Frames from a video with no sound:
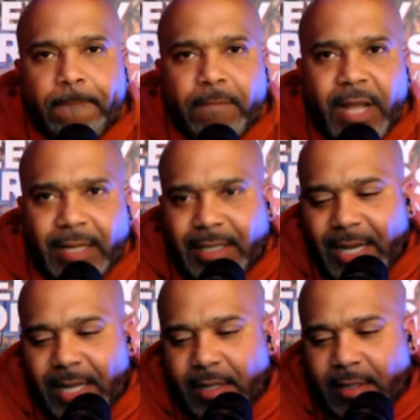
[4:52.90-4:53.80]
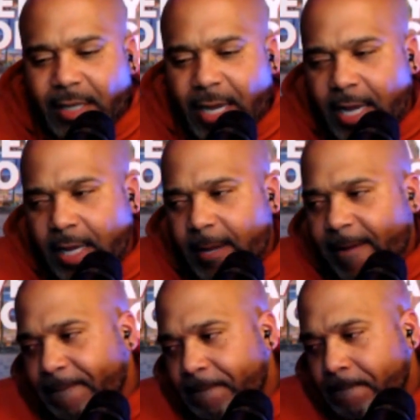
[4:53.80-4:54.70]
At the end of the day,
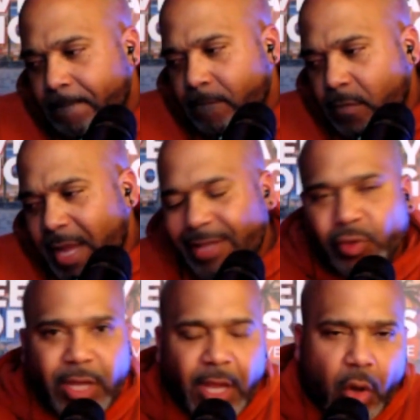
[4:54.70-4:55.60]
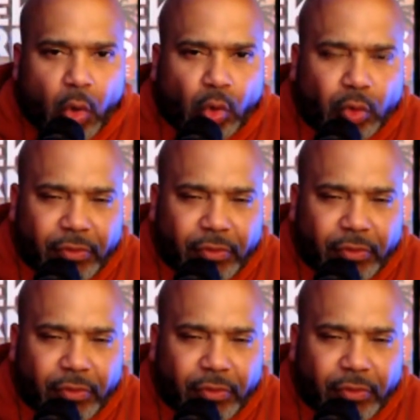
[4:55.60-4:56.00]
as you get older,